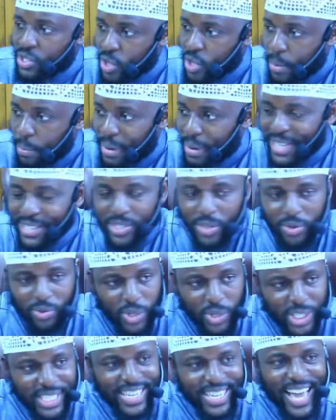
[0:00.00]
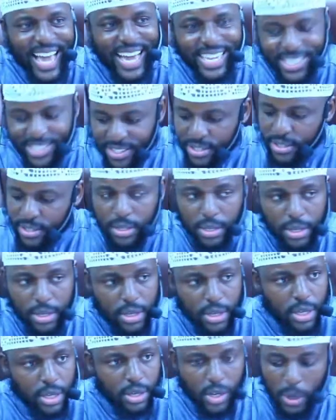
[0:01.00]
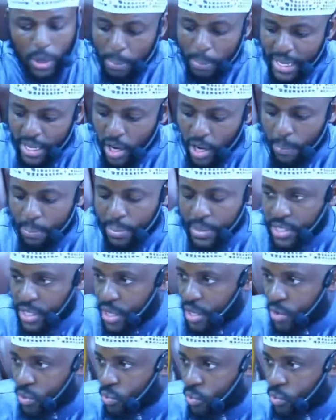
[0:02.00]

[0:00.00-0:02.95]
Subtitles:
a place which is aks, complete opposite,